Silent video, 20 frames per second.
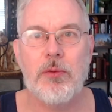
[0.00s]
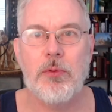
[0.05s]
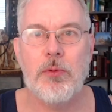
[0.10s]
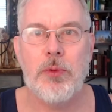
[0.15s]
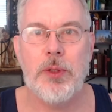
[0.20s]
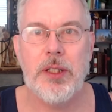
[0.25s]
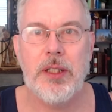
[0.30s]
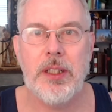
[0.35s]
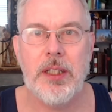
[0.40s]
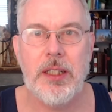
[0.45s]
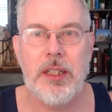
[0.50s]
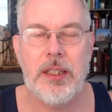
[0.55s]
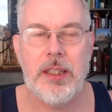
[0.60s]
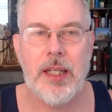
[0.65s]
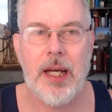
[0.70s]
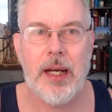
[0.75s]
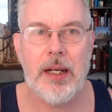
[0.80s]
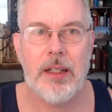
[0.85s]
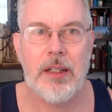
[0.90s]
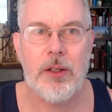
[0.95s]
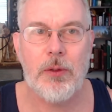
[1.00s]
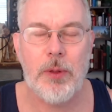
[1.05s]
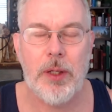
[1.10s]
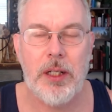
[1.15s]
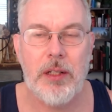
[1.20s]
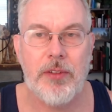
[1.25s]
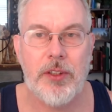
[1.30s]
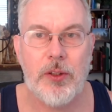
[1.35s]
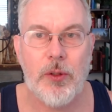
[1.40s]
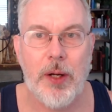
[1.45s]
really that great
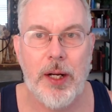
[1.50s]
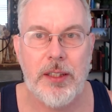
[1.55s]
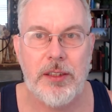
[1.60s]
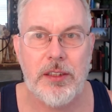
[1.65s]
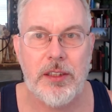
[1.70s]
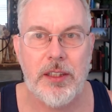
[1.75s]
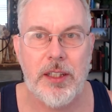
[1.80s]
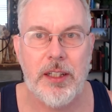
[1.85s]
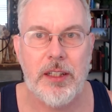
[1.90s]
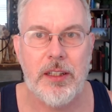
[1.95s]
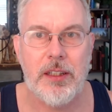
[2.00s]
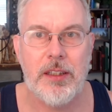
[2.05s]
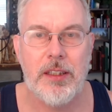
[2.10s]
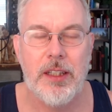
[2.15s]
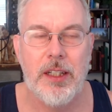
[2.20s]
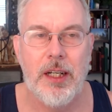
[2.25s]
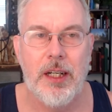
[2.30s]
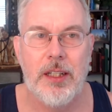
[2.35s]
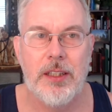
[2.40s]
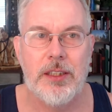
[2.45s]
of a translator,